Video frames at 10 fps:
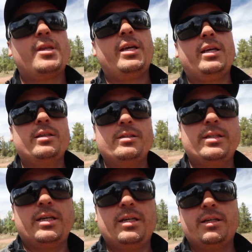and
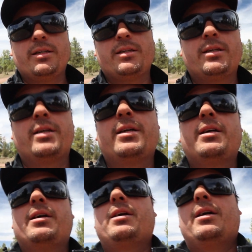
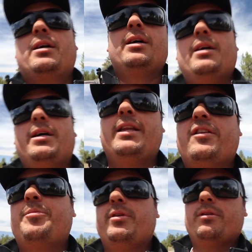
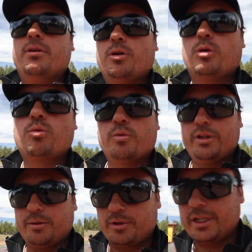that's been
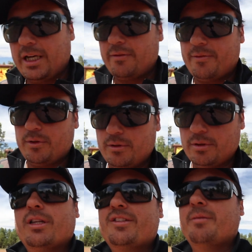really helpful.
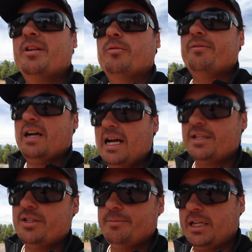that's something we've
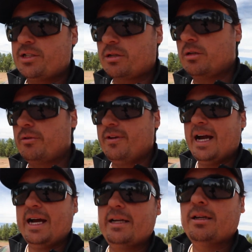had to make sure that we've
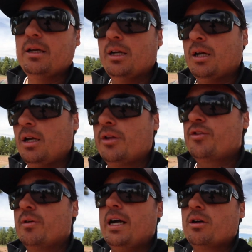had
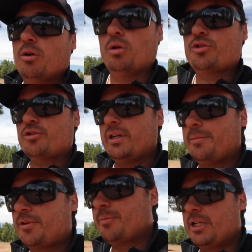throughout our whole
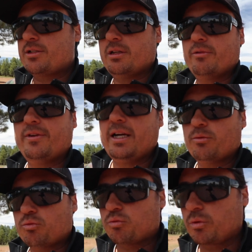trip, is make sure that we've had
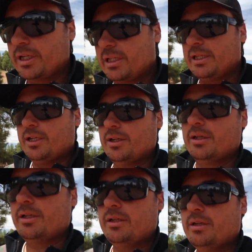really
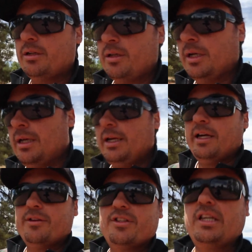good
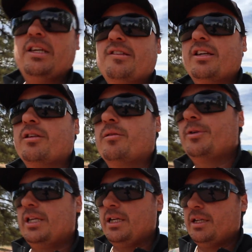LTE signal,
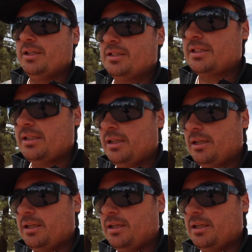because